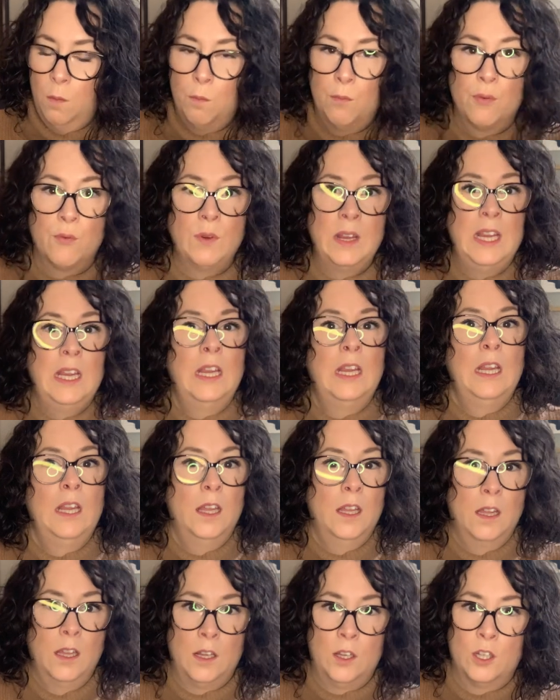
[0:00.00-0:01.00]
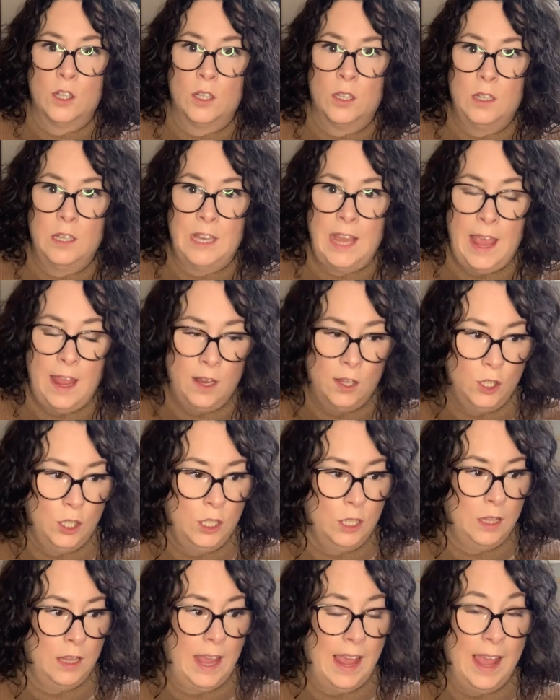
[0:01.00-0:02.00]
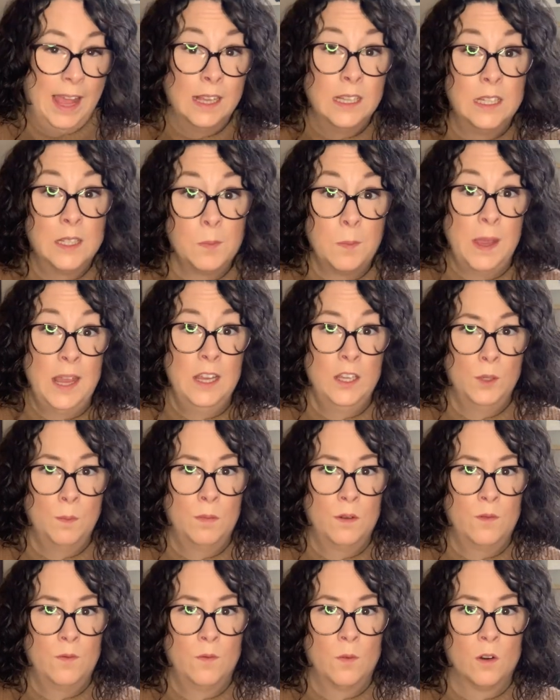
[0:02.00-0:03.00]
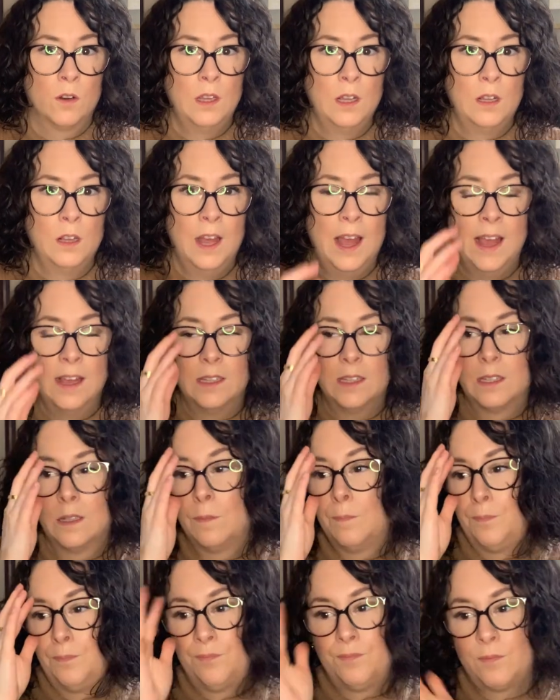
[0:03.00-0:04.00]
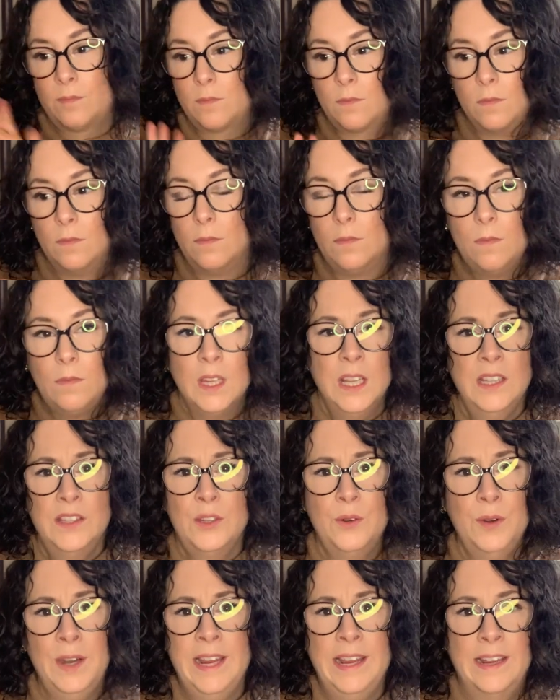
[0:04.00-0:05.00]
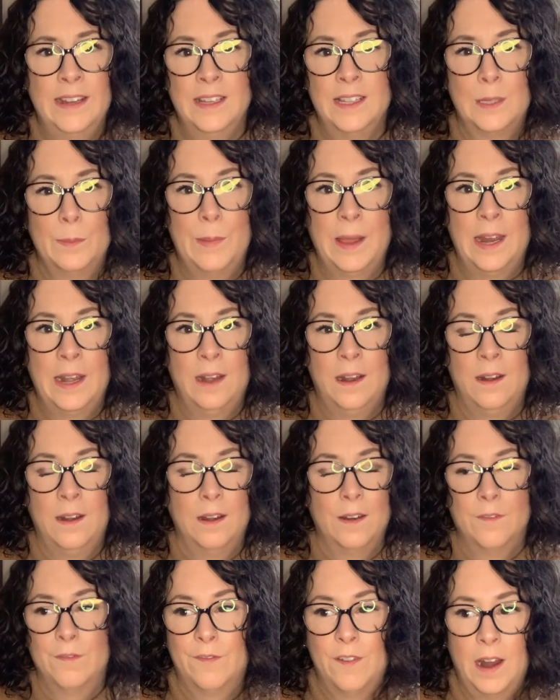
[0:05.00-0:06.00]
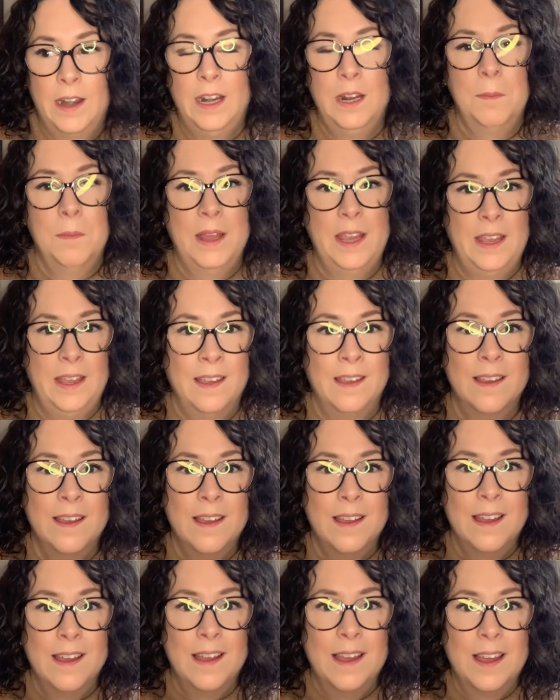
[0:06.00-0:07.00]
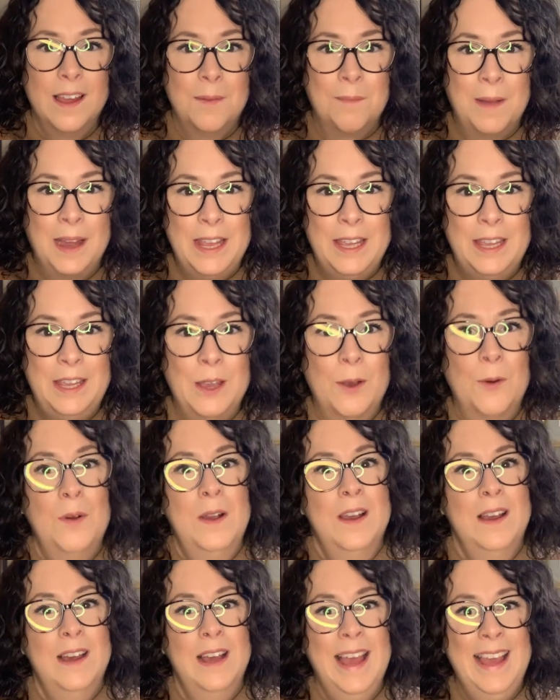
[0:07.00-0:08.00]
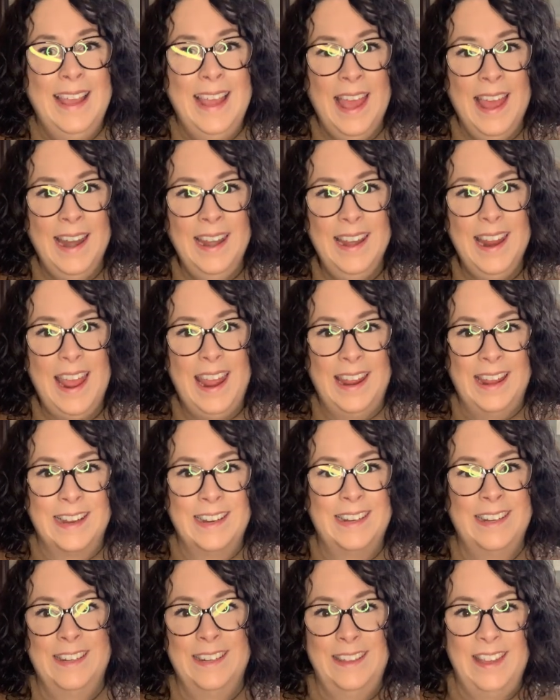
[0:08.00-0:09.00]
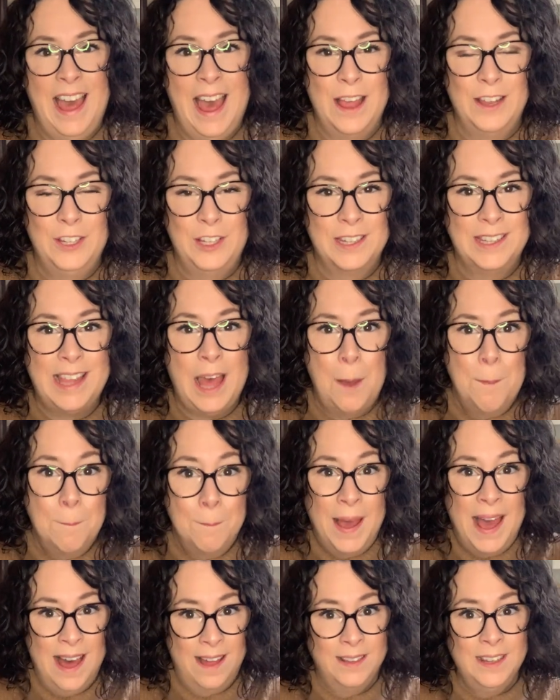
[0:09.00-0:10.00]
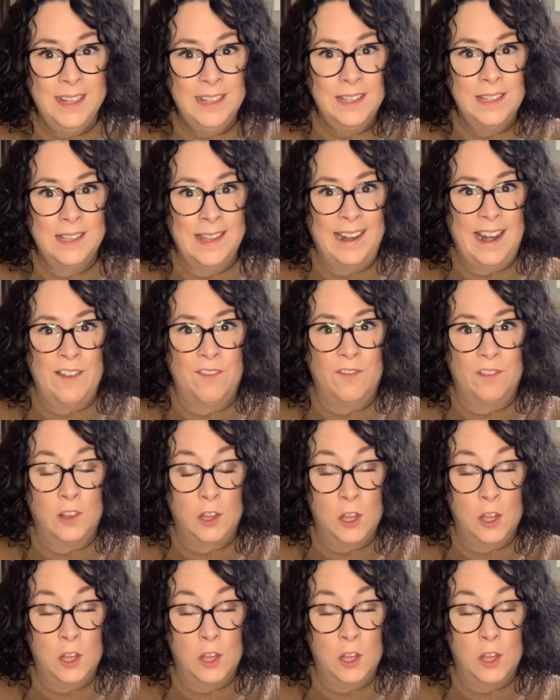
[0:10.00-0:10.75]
breathe and just get into the headspace before the class. It's great. It's been finding my yoga again, and that balance that I've